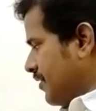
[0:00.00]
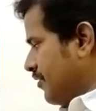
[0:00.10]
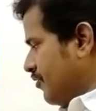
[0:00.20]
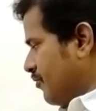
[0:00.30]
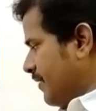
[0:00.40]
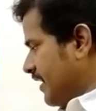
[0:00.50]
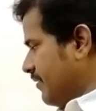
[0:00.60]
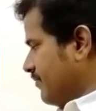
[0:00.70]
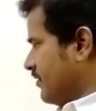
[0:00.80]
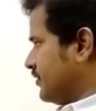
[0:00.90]
Q2
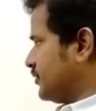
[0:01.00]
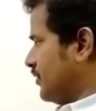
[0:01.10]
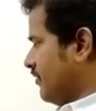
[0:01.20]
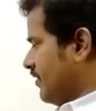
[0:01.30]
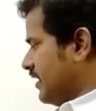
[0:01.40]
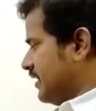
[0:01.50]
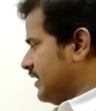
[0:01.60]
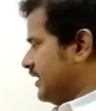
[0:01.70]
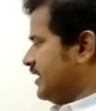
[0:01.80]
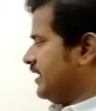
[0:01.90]
becomes
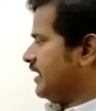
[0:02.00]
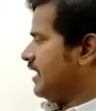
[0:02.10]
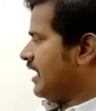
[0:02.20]
1200.